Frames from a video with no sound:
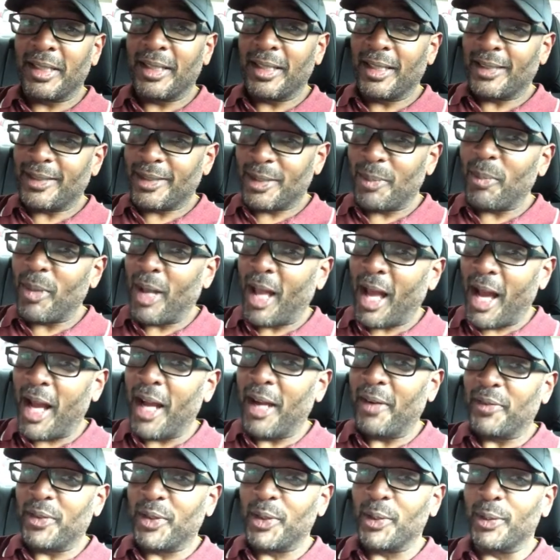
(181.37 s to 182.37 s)
some
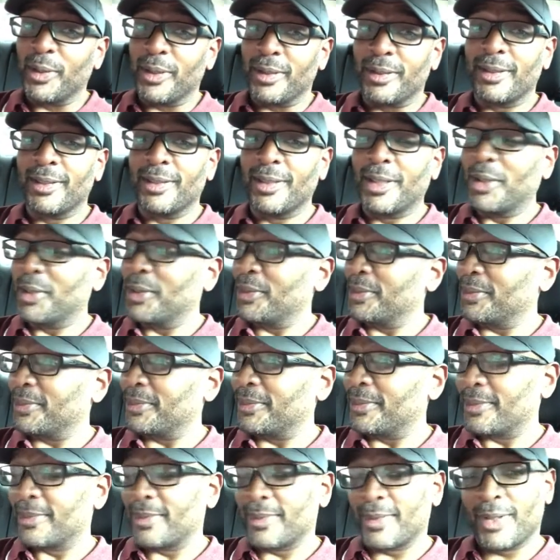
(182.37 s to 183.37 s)
live to it, you know.
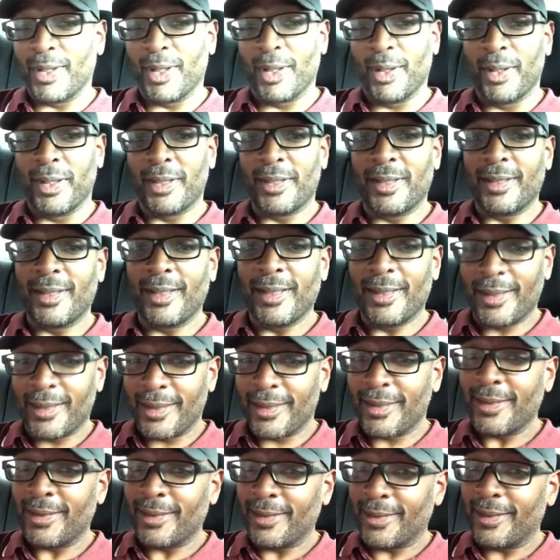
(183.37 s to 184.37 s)
So
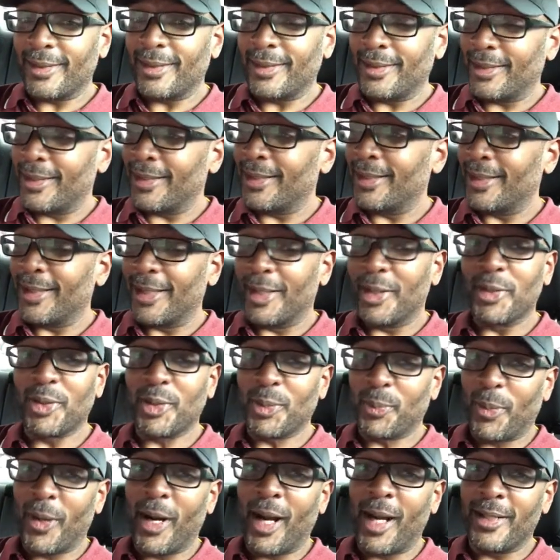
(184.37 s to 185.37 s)
it'll
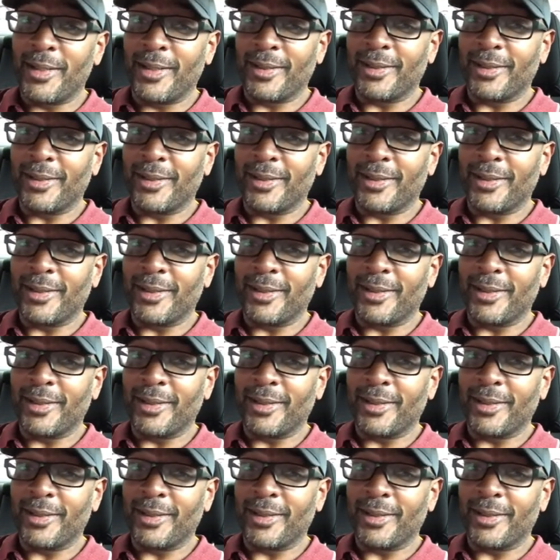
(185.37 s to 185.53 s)
surprise you.